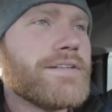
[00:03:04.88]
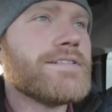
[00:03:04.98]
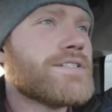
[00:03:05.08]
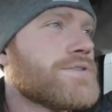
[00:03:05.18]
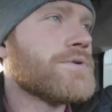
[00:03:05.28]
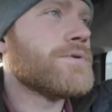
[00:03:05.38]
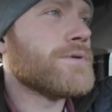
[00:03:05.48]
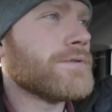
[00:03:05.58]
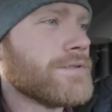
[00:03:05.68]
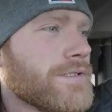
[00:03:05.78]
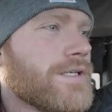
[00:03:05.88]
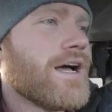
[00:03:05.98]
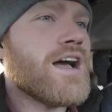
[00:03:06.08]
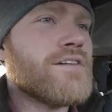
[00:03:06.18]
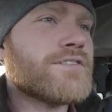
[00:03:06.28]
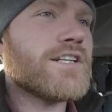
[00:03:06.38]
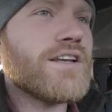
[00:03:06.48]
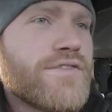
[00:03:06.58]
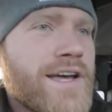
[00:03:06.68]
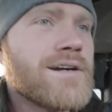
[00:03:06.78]
So after
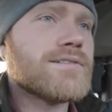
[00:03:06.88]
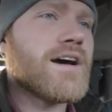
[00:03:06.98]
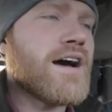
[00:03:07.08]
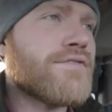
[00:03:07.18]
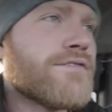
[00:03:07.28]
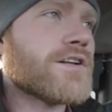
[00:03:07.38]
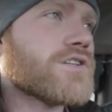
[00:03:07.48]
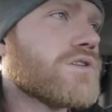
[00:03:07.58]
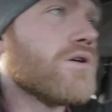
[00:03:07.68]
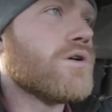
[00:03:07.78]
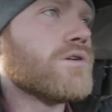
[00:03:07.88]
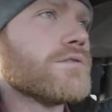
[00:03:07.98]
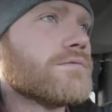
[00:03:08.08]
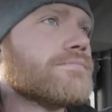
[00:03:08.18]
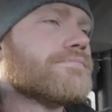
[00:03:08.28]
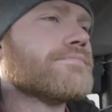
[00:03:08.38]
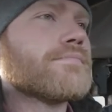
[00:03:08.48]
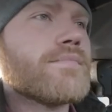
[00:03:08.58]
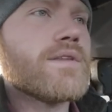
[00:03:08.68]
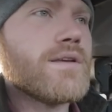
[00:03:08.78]
you've held off for as long,
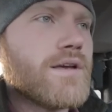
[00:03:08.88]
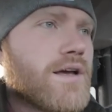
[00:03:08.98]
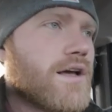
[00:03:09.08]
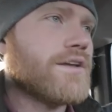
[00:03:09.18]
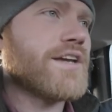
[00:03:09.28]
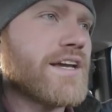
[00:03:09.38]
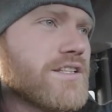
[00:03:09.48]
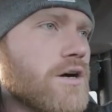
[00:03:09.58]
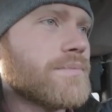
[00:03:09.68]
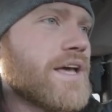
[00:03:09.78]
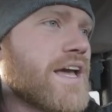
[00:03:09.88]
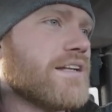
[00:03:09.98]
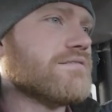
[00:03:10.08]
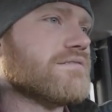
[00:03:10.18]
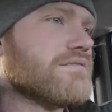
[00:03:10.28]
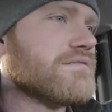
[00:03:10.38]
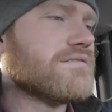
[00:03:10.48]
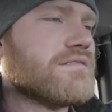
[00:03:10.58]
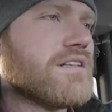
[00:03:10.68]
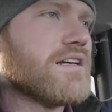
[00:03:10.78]
you end up getting
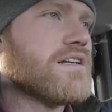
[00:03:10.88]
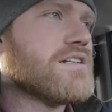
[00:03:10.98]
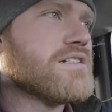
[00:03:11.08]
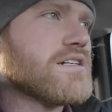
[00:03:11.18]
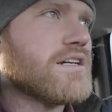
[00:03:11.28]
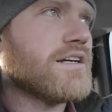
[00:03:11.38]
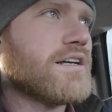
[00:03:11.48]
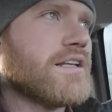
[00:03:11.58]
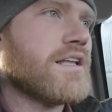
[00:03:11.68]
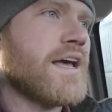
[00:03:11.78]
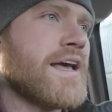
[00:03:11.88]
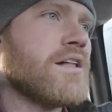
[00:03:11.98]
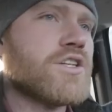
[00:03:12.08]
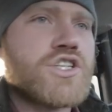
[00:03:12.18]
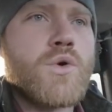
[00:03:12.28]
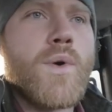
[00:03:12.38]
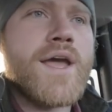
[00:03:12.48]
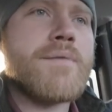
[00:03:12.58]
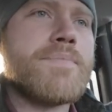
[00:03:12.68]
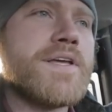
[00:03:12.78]
a hellish
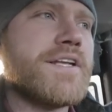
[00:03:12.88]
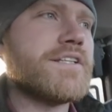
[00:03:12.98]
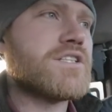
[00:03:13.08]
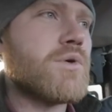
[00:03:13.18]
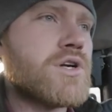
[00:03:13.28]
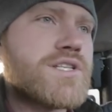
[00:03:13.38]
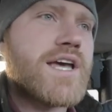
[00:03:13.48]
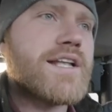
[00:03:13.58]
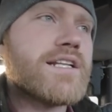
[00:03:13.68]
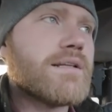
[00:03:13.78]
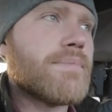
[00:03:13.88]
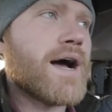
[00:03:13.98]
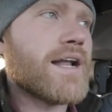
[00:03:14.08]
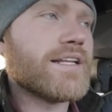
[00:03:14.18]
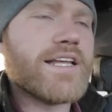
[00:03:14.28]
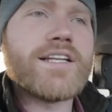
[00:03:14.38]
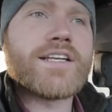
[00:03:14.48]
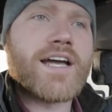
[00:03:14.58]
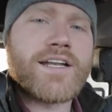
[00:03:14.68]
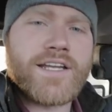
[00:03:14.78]
wet period towards the end of the ban, and then you
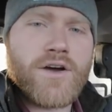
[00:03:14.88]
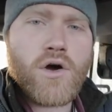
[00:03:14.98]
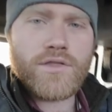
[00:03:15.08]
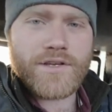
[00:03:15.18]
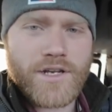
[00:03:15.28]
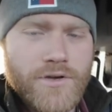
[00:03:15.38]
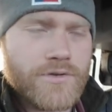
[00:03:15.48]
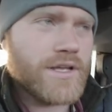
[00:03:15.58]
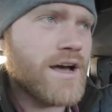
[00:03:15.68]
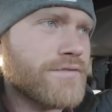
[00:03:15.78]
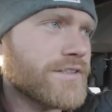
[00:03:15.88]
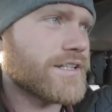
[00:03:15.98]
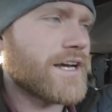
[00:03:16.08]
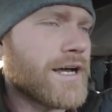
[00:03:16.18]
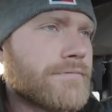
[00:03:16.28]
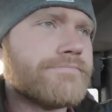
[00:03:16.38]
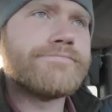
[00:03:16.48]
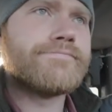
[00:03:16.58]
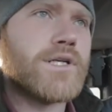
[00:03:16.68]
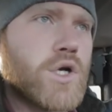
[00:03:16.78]
can't get on the ground after
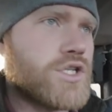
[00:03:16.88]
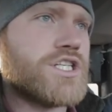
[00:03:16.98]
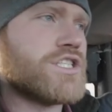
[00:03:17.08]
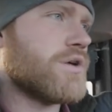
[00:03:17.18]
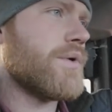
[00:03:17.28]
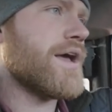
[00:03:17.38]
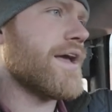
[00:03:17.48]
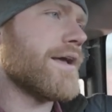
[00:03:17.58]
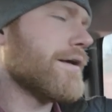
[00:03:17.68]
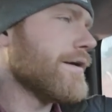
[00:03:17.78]
that because it's so wet.